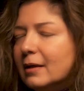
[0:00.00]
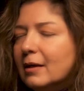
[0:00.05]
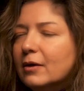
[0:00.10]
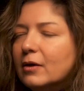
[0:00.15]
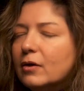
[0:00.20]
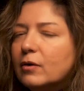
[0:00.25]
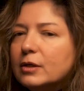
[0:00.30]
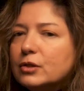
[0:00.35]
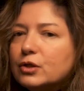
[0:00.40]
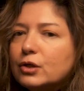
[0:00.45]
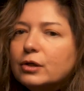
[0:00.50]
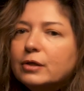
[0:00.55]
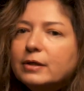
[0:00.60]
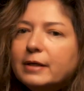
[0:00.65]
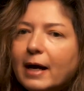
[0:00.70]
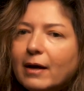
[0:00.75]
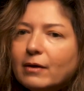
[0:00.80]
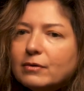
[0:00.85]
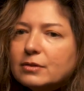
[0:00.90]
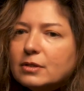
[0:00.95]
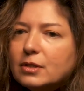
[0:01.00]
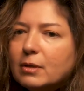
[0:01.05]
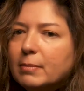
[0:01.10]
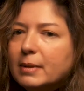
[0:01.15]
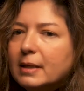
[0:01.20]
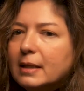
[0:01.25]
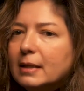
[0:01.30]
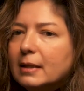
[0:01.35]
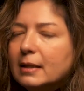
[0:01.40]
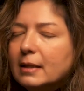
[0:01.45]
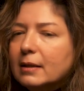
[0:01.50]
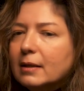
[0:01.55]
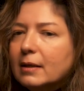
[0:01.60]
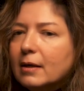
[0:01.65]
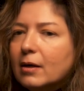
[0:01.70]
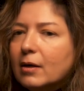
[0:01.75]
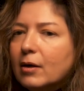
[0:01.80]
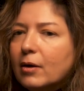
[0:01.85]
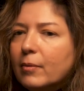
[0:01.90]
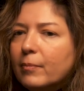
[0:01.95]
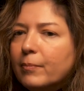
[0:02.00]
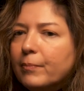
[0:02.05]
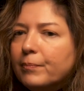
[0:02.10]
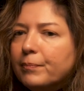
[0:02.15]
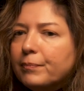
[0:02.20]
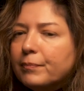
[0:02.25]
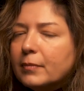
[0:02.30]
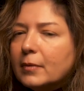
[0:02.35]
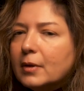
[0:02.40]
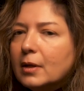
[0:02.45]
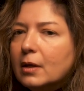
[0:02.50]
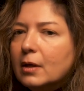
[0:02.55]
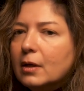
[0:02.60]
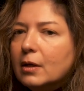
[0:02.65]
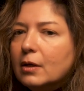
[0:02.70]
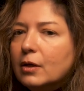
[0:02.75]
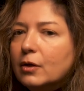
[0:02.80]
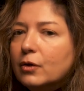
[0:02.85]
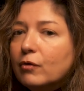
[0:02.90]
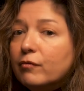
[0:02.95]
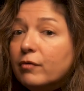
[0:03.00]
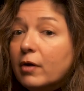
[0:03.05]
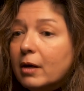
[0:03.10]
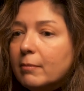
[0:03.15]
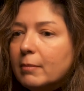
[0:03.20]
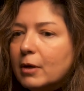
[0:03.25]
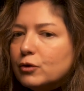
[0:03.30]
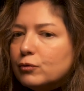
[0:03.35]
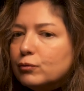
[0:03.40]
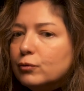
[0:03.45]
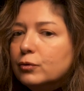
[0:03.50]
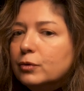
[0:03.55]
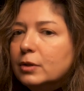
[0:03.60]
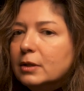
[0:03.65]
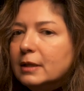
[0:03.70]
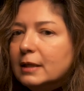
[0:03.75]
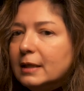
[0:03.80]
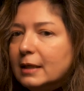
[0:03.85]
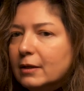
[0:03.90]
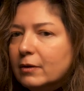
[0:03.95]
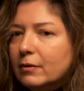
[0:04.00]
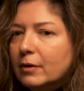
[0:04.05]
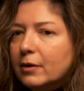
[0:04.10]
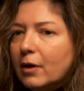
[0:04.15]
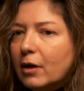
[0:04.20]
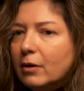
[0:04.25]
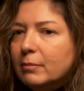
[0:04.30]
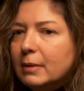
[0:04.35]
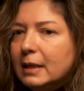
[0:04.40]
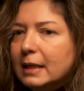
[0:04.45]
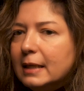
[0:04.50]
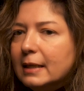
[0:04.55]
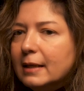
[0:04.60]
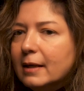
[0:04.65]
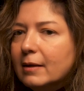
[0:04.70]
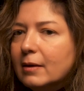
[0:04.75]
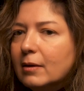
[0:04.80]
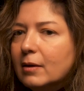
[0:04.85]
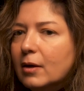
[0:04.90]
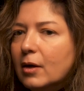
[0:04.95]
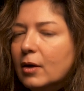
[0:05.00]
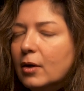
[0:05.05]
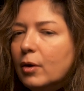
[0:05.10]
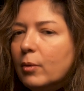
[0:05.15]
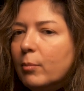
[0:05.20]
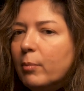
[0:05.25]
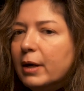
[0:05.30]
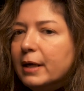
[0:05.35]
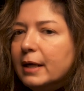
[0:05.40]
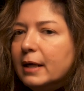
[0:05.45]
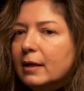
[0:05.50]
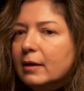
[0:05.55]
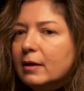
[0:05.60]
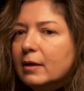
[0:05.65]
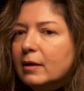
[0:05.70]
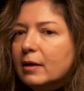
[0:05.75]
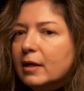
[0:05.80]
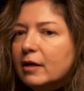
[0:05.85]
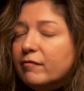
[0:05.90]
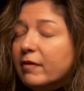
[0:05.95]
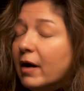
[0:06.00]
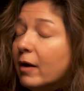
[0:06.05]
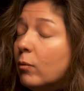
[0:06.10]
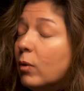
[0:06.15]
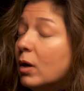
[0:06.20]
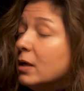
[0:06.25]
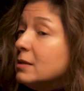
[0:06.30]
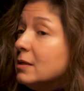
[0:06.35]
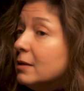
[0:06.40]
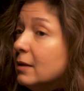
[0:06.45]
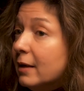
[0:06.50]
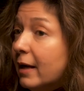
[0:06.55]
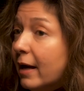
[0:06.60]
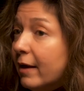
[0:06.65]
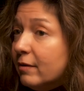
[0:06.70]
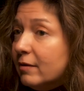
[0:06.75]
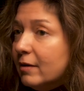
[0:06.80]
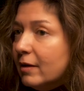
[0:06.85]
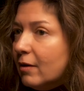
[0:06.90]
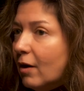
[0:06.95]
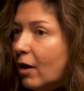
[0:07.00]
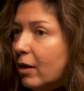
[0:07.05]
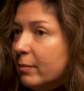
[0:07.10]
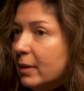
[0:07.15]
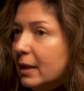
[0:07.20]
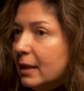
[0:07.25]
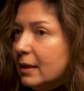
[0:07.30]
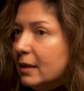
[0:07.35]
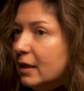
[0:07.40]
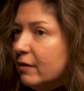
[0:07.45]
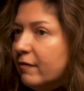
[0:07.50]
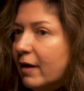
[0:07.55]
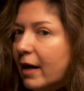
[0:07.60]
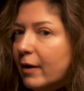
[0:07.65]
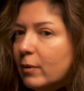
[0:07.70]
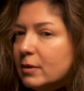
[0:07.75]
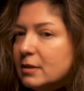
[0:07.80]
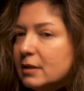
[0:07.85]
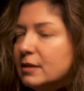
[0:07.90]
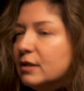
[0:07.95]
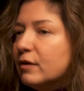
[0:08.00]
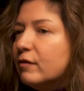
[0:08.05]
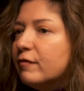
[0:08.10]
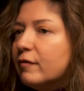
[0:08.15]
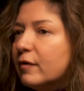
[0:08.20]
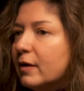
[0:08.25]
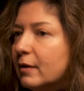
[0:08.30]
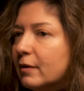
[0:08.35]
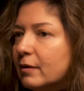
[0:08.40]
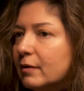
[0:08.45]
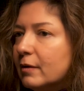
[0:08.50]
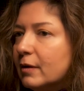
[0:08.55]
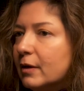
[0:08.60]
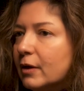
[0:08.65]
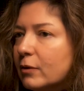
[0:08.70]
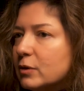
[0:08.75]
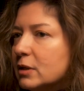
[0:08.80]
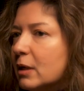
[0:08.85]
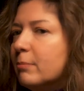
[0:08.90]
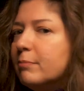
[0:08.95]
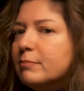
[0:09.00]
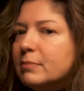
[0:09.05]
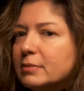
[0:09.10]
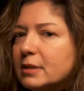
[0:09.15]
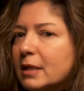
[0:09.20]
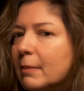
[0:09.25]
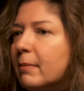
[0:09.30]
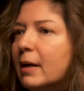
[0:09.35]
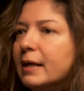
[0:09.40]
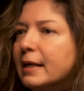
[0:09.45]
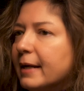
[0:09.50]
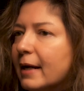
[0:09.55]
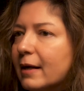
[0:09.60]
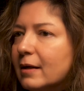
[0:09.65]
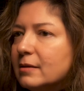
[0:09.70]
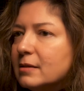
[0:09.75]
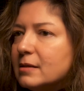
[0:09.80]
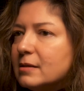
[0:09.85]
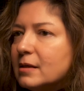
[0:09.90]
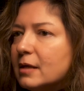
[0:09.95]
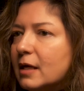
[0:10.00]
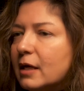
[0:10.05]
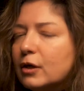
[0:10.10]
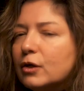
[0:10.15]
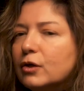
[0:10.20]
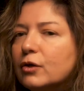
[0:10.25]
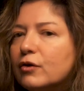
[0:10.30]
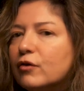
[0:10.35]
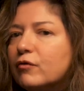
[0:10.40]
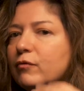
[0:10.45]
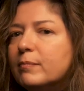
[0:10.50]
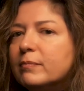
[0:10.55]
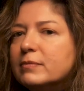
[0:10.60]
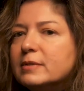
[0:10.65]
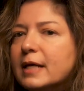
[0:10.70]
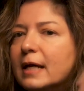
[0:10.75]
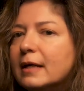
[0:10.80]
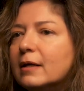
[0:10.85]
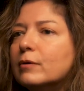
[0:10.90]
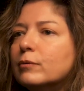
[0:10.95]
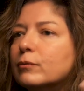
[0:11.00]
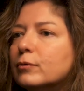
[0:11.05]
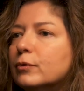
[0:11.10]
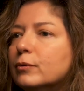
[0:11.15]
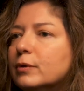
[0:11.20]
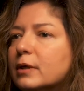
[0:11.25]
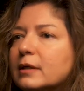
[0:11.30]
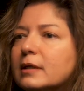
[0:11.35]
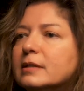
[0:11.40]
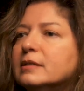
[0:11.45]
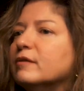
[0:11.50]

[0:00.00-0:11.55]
It turned out to be very much rooted here in Armenia. But if I wasn't an ethnic Armenian, if I was a different, somebody else, it could have taken root in a